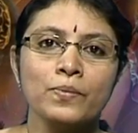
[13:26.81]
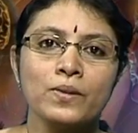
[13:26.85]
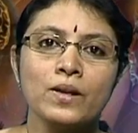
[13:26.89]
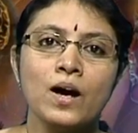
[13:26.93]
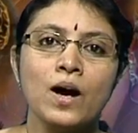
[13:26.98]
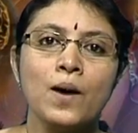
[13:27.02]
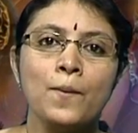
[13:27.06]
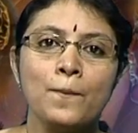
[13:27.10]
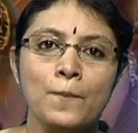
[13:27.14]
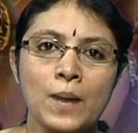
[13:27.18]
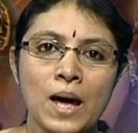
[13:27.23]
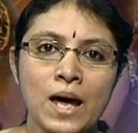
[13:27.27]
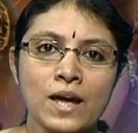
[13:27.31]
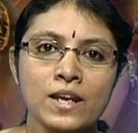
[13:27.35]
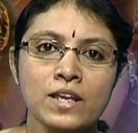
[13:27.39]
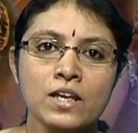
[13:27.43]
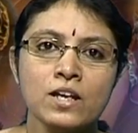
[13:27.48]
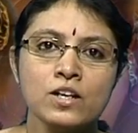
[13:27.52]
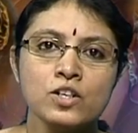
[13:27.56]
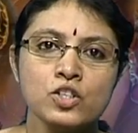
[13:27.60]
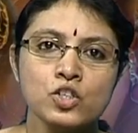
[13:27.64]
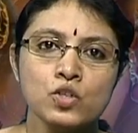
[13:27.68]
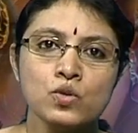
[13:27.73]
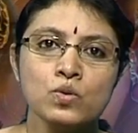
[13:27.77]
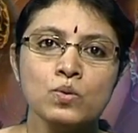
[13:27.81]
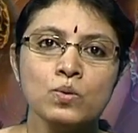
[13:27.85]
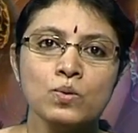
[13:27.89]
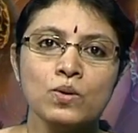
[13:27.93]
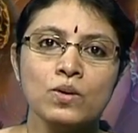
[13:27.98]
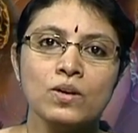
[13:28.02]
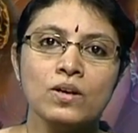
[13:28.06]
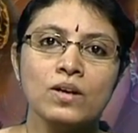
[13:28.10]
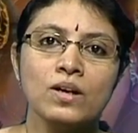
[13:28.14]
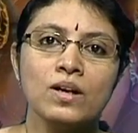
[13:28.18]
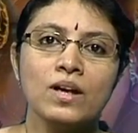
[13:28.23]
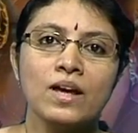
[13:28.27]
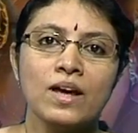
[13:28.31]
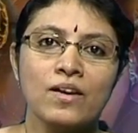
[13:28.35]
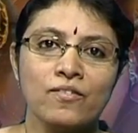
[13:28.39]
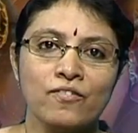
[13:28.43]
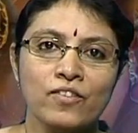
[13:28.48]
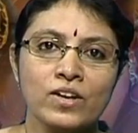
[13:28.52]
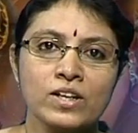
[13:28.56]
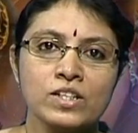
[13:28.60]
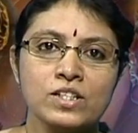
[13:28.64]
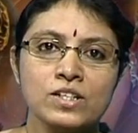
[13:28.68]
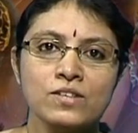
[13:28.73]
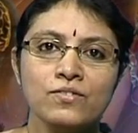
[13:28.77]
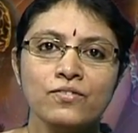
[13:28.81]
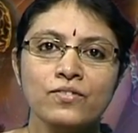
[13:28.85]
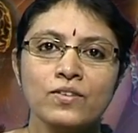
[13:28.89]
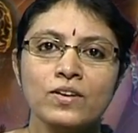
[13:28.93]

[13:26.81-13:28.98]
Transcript: a barrier to effective